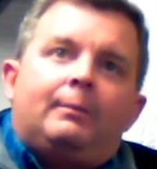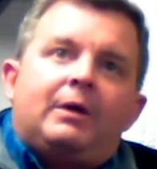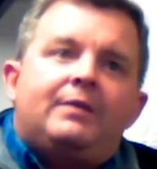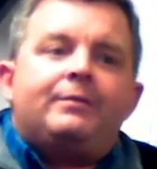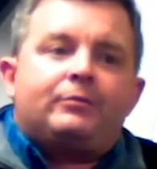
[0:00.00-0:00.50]

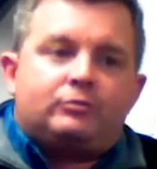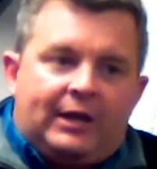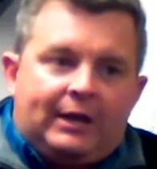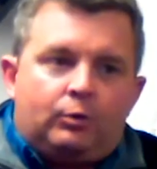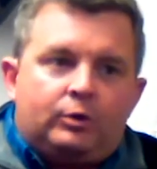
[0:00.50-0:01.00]
And then
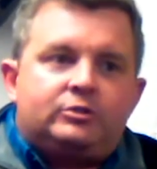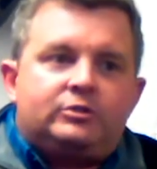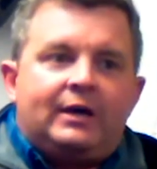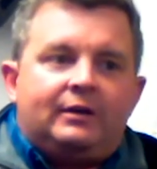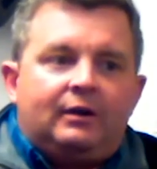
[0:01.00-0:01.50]
there's
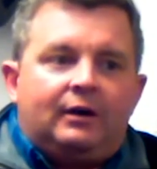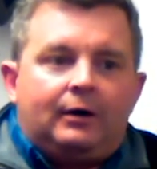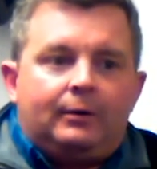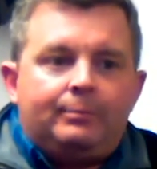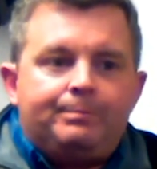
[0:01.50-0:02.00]
language that,
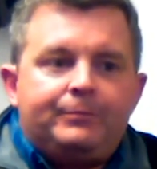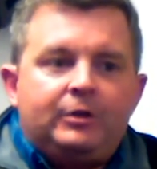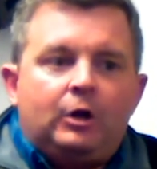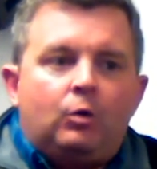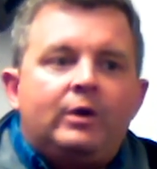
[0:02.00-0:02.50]

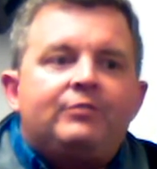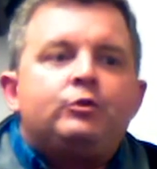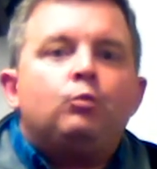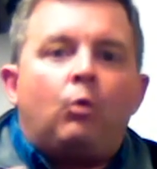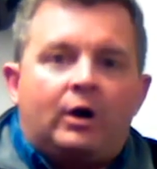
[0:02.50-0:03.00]

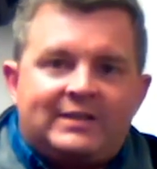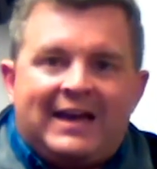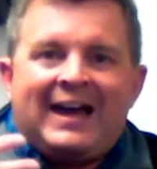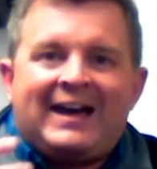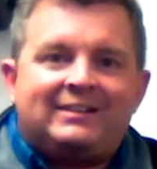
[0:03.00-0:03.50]
if you
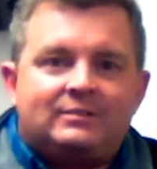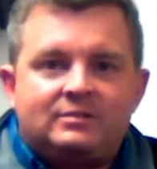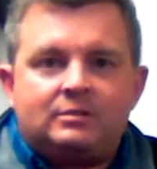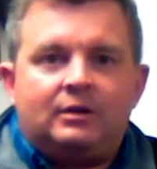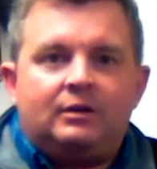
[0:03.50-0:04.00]
want to add in